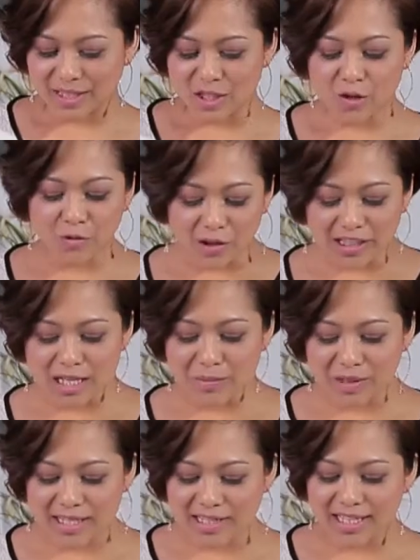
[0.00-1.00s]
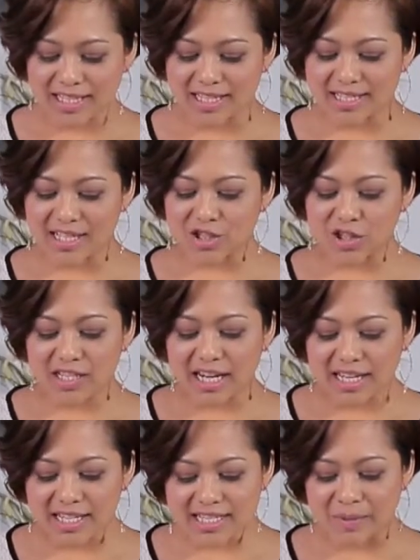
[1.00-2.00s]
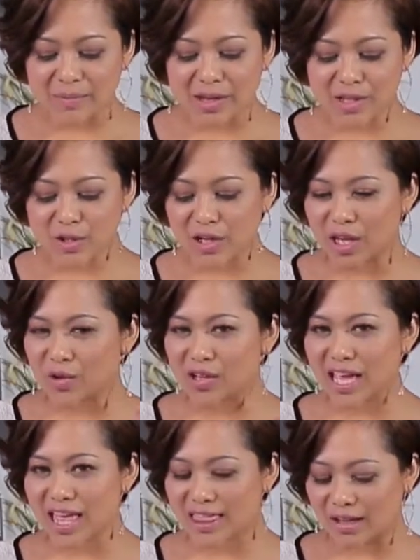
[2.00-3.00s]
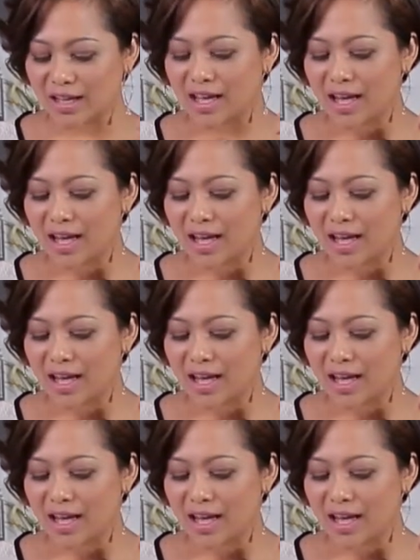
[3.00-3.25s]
So for this particular dessert, just let it simmer so that you get the